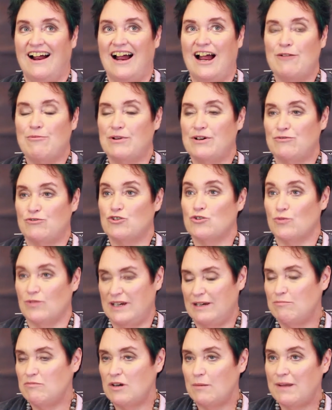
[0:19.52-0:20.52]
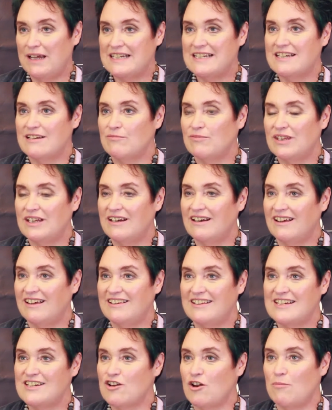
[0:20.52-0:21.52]
I would have dreamed about something
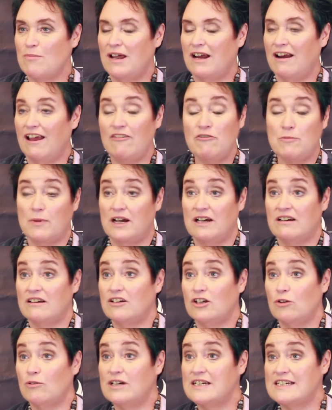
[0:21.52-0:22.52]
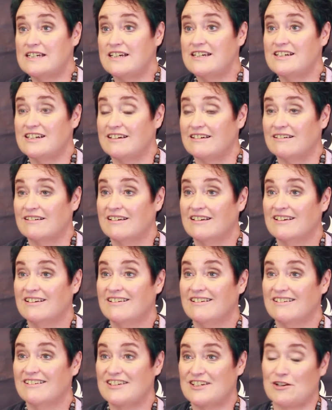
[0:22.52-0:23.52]
like this all my life, but I didn't know it existed.
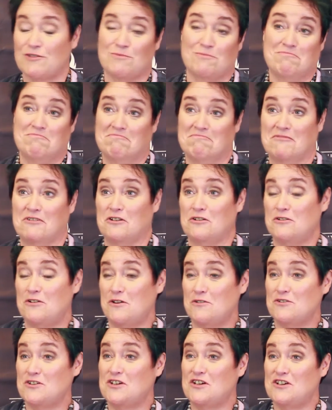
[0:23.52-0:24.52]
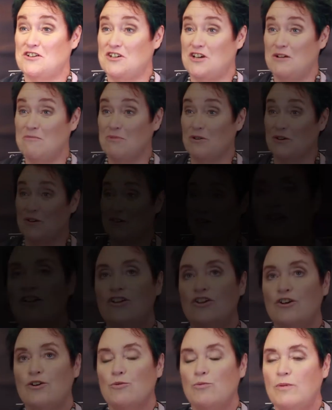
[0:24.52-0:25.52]
So kudos to the chamber.
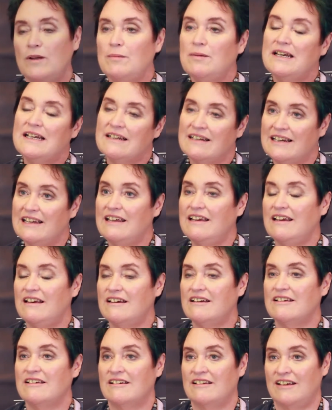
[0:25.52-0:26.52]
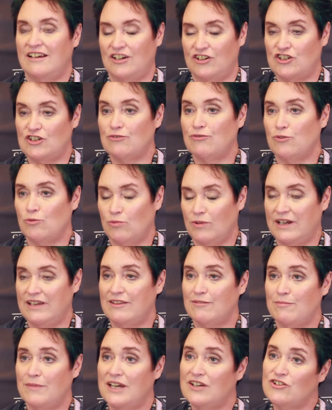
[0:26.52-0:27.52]
You know, women lead in a different way
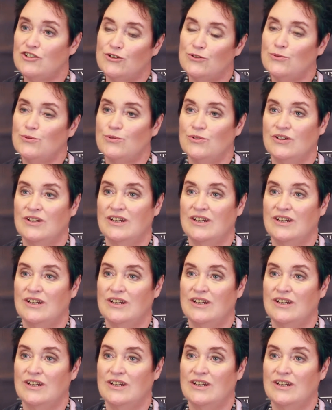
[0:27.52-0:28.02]
than men do,